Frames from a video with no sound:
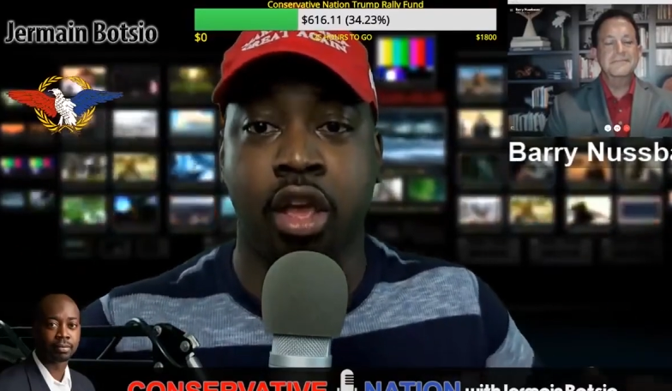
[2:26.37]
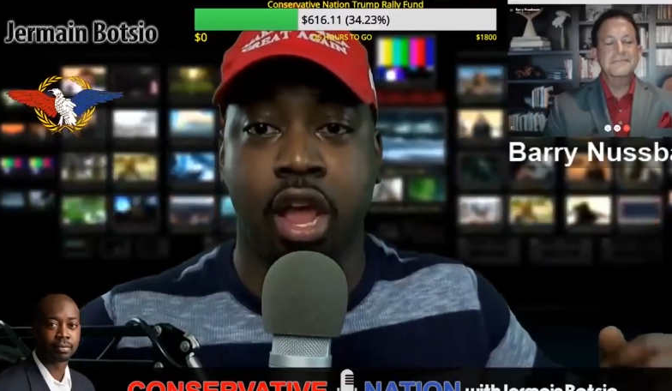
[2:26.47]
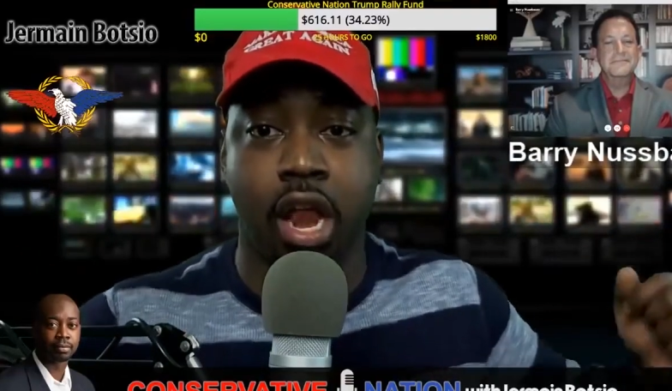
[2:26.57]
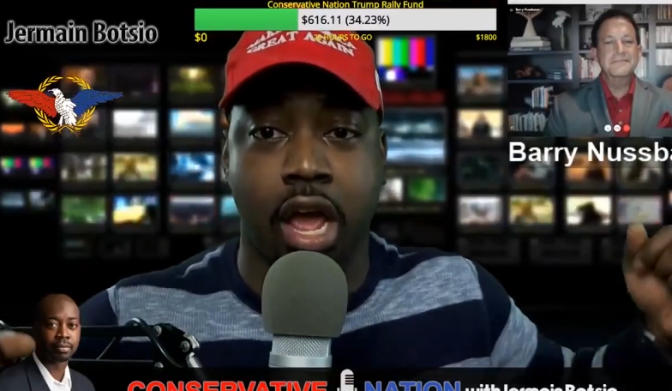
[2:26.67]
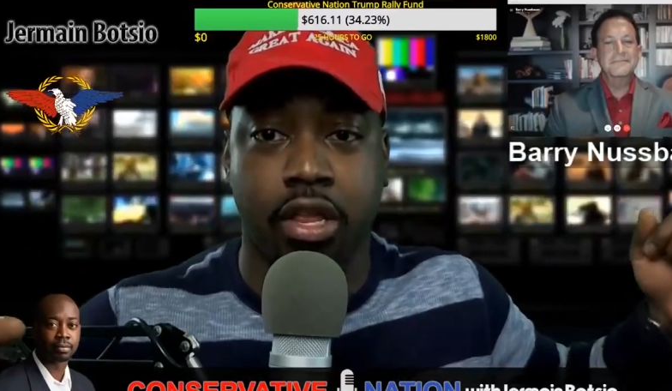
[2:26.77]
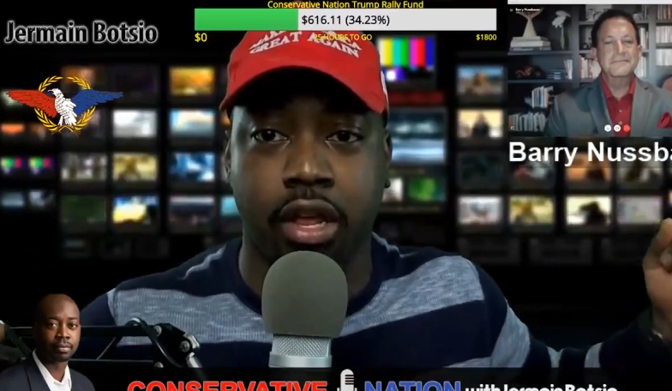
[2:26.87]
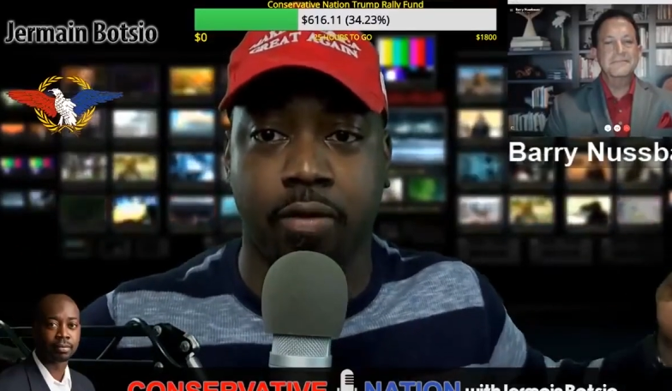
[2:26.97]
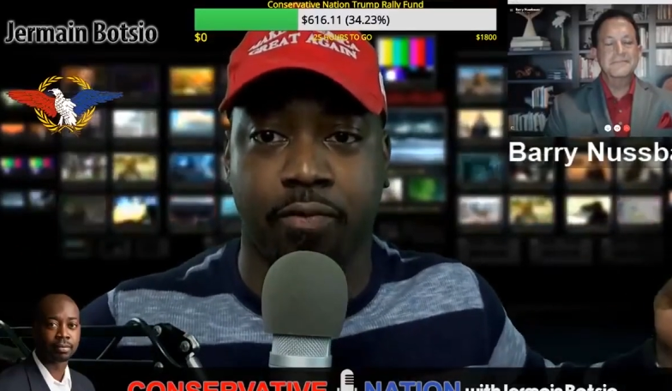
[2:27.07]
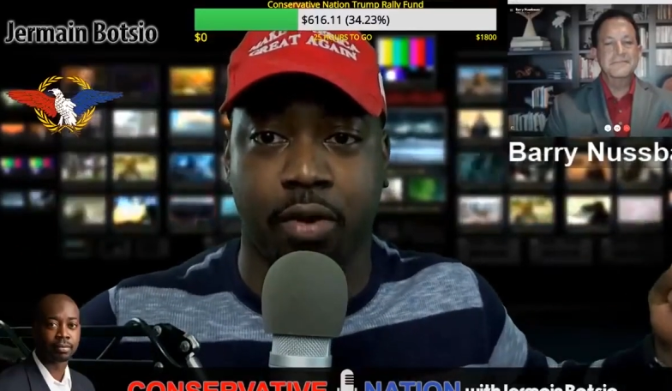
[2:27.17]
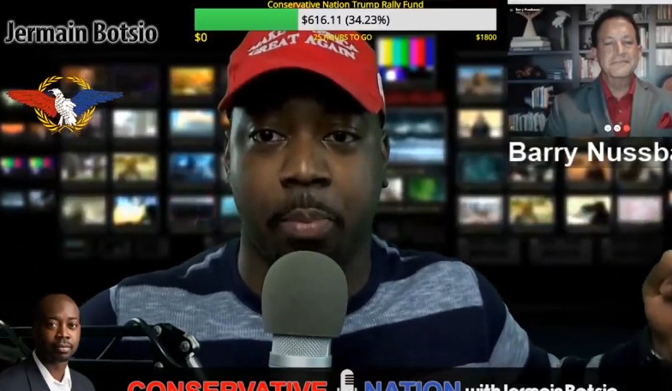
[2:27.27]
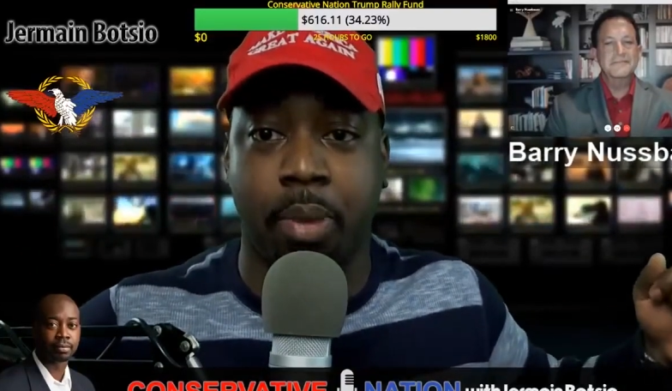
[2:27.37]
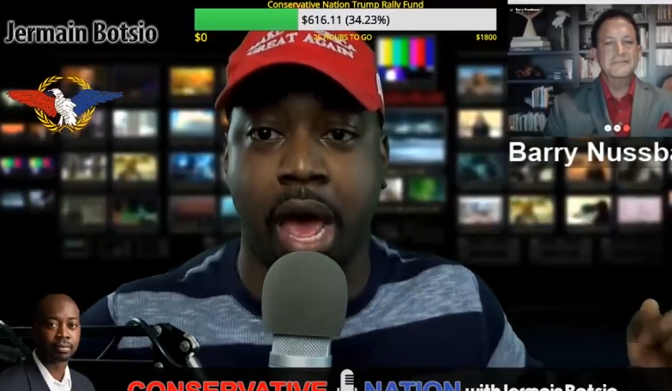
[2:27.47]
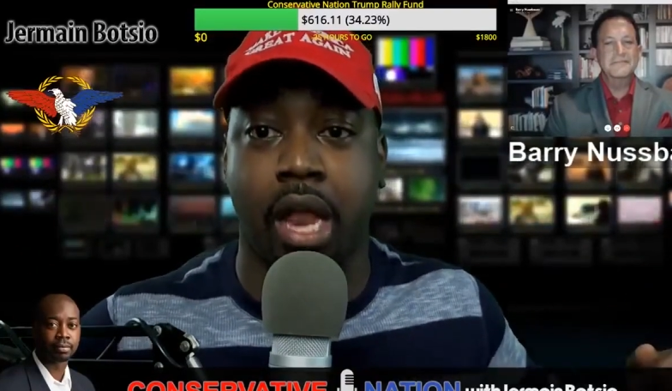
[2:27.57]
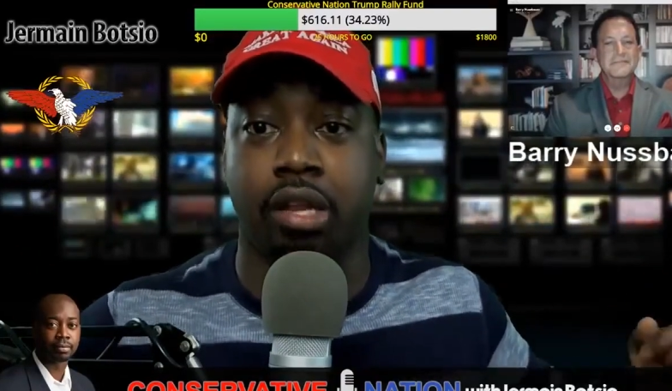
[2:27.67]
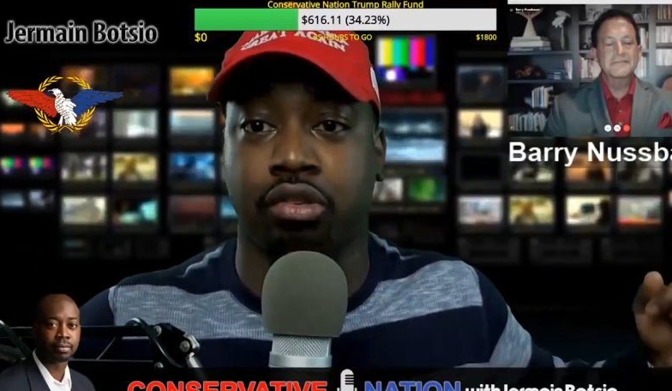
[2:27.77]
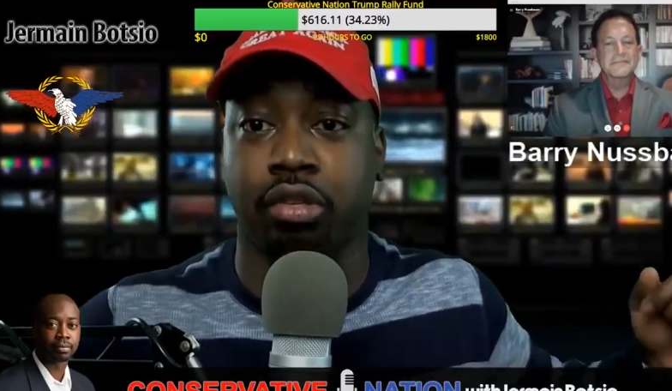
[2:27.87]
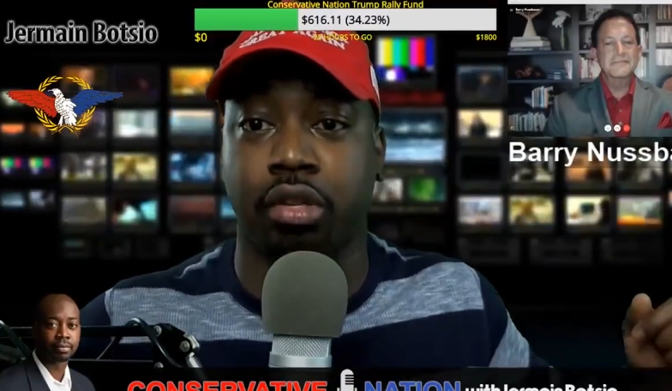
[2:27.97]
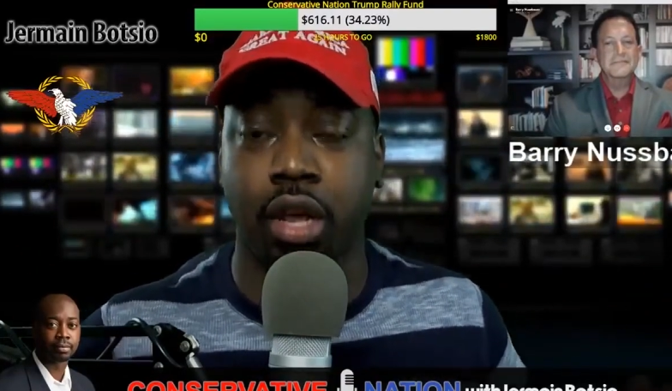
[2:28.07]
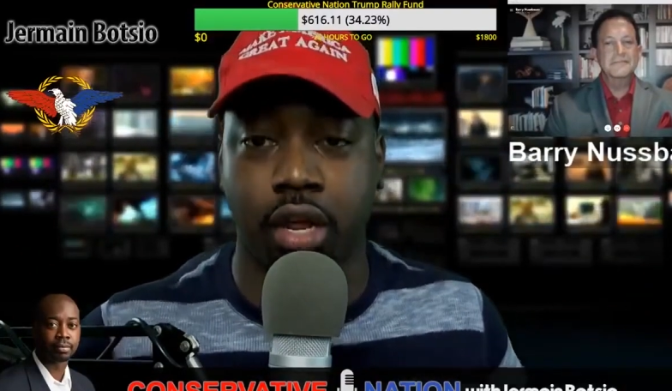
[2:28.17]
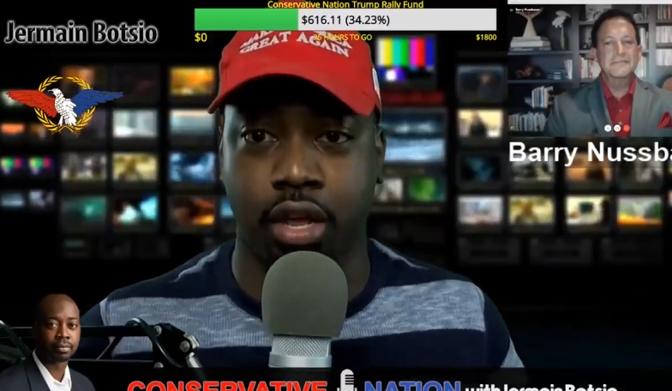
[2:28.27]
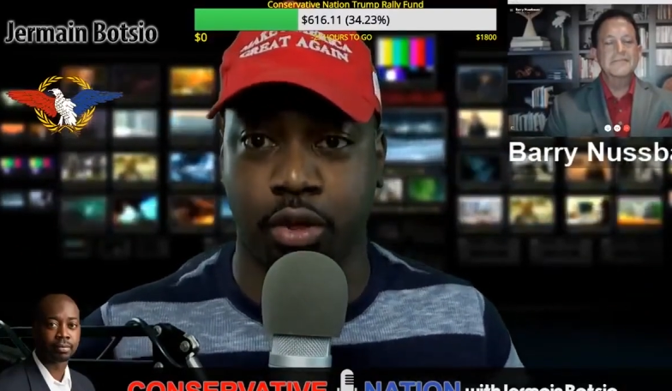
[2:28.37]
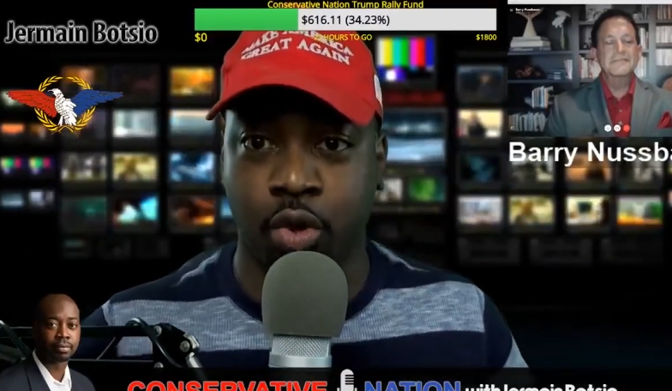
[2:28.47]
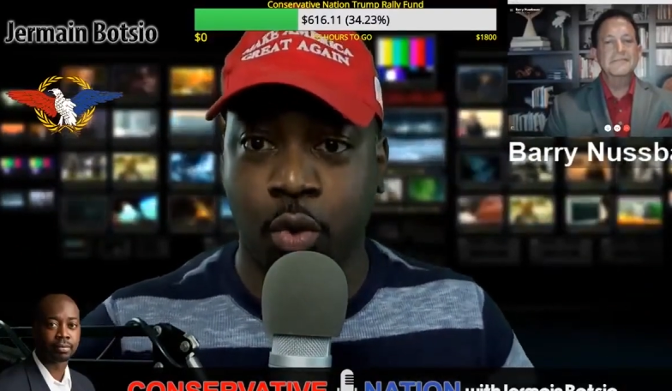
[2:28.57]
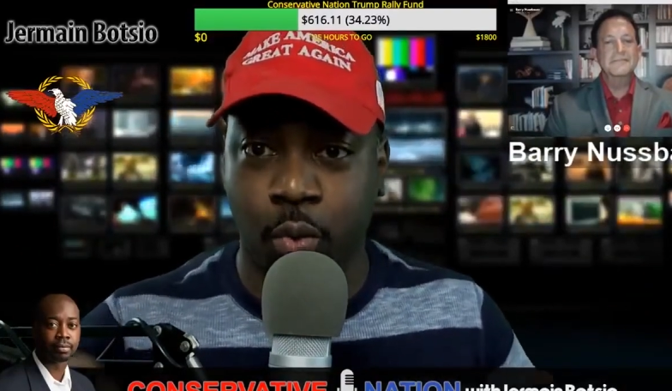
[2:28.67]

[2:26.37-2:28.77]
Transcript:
Speaker 1: and I did it for the Palestinians.